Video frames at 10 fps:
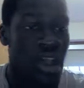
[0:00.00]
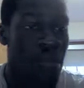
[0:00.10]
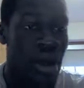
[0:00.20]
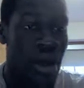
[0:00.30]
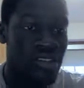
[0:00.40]

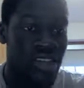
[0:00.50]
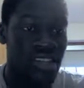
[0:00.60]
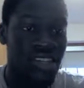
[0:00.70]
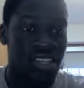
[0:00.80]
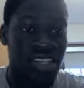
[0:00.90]
Miles
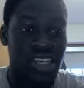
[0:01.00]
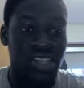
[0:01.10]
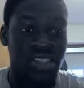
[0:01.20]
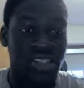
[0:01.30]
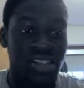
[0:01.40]
Austin is
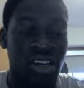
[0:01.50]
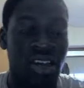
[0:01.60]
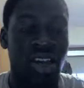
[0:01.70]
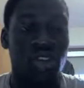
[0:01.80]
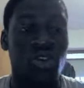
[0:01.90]
injured.
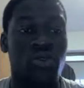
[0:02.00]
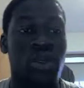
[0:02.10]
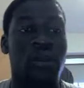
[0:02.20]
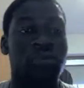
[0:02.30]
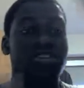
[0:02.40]
Laurent
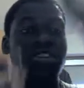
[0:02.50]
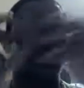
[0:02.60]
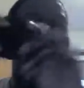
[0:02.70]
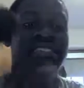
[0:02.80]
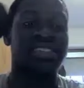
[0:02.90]
Robinson
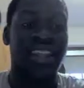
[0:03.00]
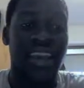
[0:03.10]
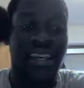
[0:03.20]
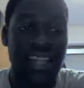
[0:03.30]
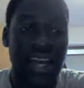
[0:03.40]
is the
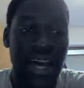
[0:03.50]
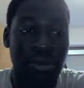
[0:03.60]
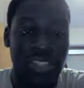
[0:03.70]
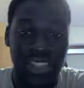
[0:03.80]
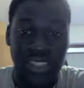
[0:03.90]
next
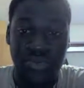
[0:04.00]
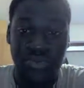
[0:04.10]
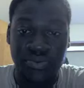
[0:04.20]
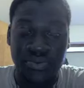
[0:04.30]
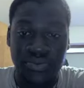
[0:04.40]
option
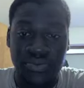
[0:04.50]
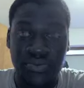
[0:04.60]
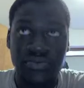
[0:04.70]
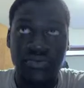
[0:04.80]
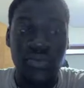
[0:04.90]

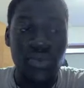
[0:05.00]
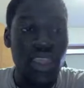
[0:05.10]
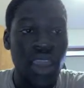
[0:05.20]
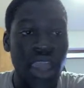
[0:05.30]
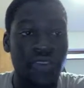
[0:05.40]

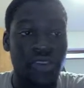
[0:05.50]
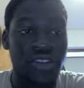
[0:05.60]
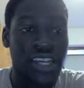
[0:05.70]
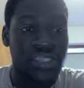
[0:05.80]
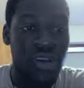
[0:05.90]
after
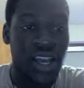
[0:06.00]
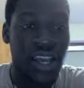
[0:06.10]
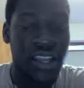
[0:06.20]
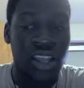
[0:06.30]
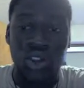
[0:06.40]
Dez
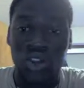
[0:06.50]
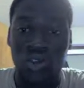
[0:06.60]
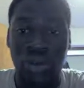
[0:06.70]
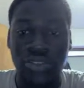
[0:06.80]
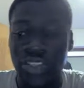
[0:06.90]
Bryant. Laurent
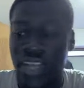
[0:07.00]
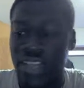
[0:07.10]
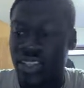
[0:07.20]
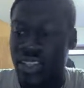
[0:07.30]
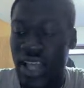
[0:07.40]
Robinson
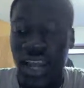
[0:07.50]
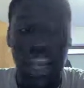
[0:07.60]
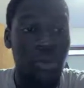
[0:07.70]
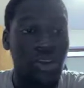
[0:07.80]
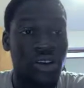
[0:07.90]
has had a
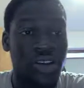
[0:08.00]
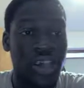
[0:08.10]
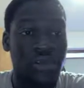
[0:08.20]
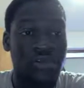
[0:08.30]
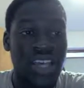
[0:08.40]
couple good
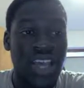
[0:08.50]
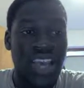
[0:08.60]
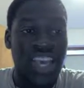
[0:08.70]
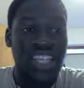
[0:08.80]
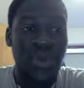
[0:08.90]
games.
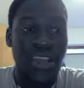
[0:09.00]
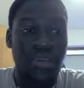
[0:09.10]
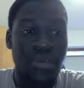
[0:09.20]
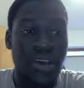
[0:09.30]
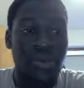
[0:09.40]
Expect
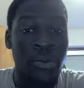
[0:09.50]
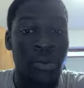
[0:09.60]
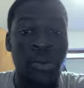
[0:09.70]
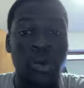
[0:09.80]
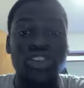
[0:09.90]
the
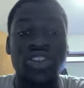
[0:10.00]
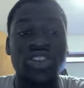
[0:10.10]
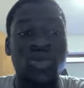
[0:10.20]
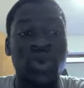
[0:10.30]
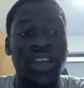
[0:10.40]
Bills and their
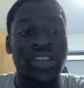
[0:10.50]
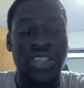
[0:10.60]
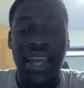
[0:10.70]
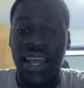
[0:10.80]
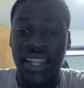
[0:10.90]
weak
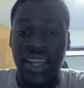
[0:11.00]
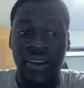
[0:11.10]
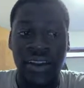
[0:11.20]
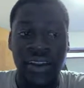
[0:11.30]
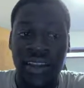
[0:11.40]

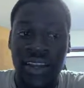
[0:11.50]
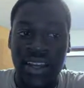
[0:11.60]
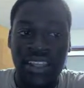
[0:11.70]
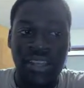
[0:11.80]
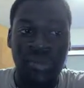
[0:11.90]
secondary
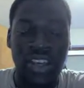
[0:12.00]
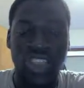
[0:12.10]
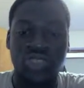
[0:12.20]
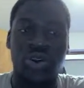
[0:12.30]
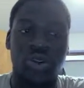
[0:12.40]
to be
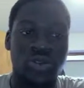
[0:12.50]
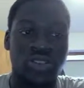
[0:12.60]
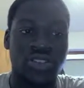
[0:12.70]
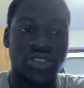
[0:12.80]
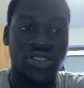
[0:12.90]
exposed.